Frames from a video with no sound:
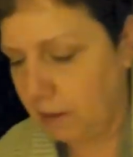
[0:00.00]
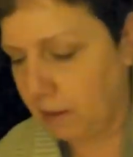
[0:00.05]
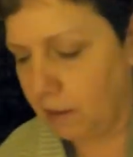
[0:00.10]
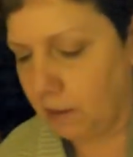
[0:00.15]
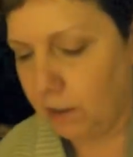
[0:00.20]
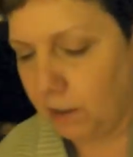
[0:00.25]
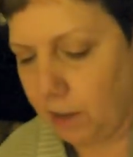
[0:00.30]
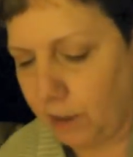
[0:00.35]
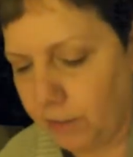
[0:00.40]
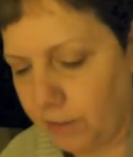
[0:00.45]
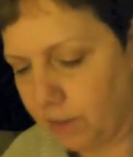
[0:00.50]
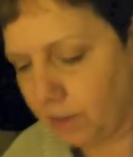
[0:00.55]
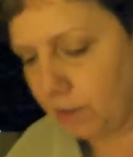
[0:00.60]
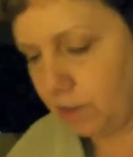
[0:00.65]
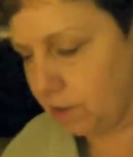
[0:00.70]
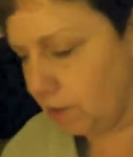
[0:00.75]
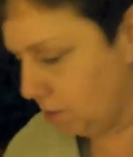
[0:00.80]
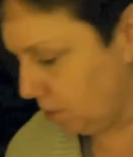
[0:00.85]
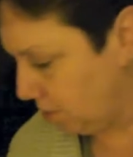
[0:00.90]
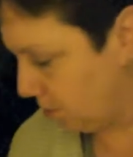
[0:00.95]
heard on the
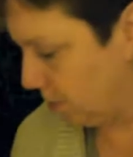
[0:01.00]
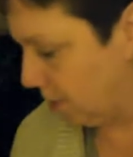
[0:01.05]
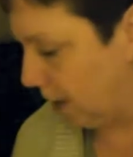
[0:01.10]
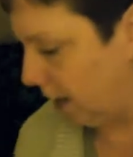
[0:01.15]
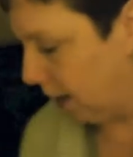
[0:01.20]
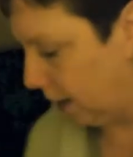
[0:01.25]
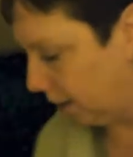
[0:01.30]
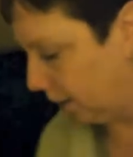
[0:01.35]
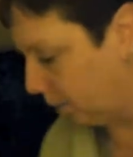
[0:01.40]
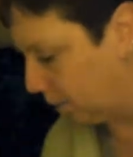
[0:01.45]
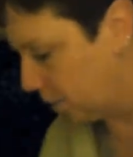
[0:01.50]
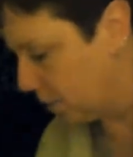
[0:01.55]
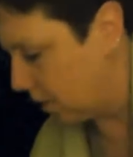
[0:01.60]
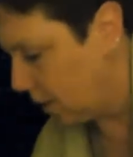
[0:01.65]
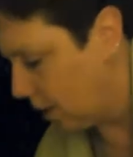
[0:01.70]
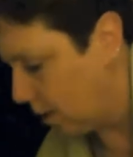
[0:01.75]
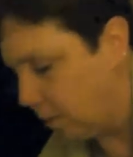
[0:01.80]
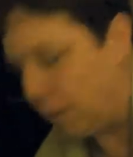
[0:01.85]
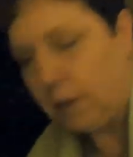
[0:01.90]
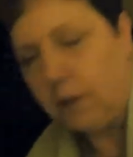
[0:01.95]
news that there was
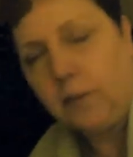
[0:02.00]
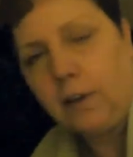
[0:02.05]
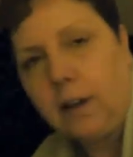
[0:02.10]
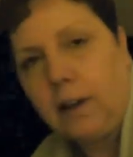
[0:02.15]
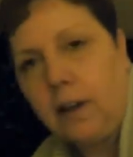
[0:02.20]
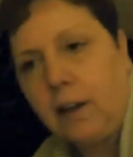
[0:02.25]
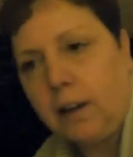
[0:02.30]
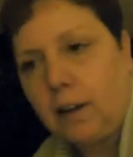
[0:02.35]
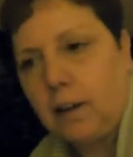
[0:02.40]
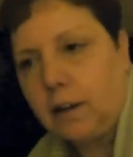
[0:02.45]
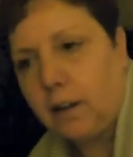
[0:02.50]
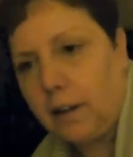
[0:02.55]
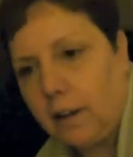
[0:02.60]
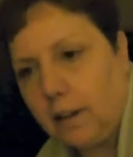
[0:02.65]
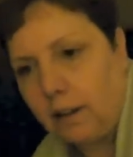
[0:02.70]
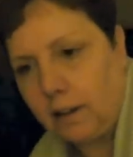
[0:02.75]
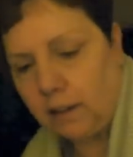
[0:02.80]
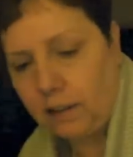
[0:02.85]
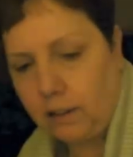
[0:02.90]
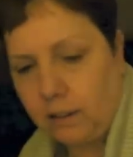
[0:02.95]
going to be gridlock
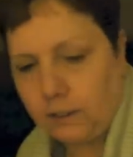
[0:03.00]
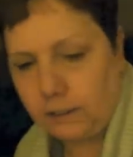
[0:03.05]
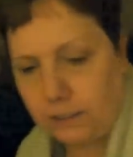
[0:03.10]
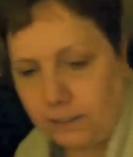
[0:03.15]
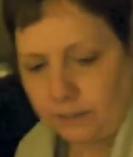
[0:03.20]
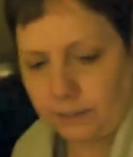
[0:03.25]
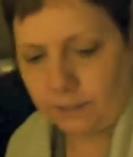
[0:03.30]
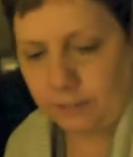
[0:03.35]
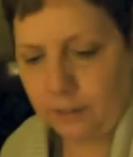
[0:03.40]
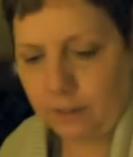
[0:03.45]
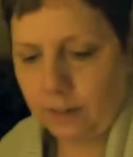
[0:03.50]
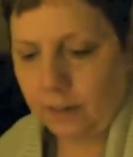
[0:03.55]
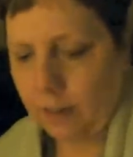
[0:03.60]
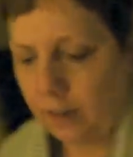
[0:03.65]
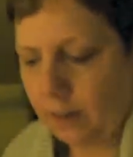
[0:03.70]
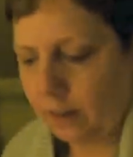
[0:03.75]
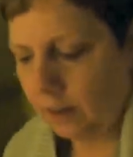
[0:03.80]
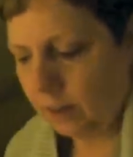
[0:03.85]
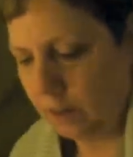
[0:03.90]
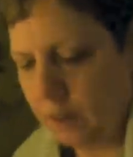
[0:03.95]
alerts,
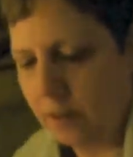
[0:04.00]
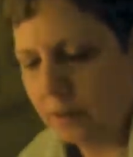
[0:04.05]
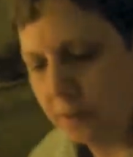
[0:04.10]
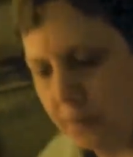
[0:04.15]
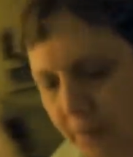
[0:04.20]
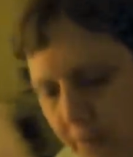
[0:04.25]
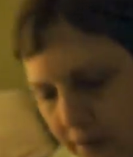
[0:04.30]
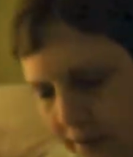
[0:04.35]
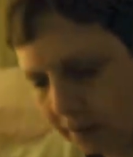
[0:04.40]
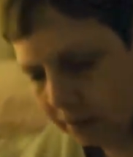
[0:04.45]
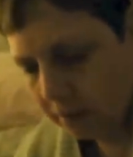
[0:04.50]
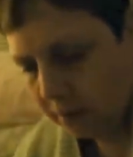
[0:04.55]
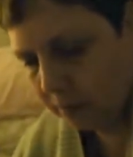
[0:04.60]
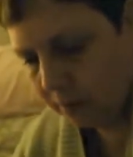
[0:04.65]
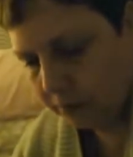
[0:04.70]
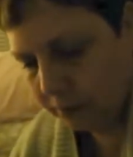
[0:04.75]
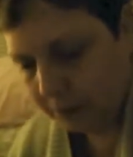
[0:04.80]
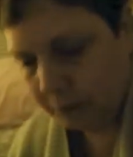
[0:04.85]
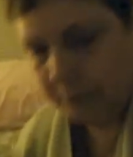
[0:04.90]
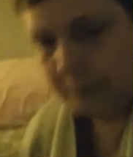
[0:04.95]

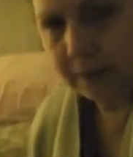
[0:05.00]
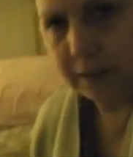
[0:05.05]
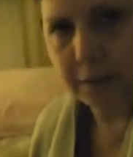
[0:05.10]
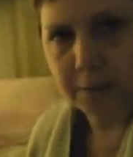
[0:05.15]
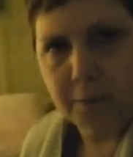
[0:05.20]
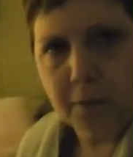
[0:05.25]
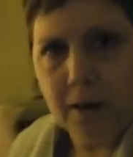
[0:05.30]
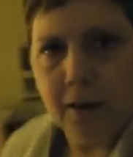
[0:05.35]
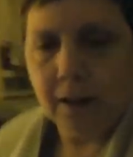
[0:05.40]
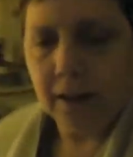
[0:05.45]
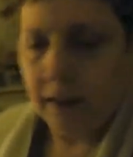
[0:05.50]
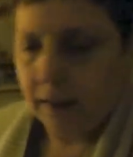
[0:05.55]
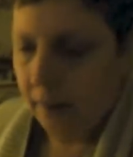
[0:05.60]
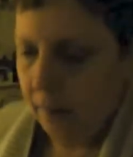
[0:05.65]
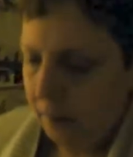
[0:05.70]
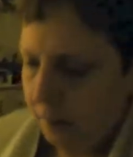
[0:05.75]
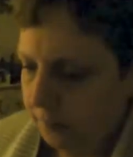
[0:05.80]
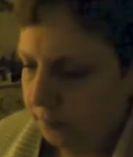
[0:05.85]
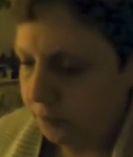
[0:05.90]
which means blocking of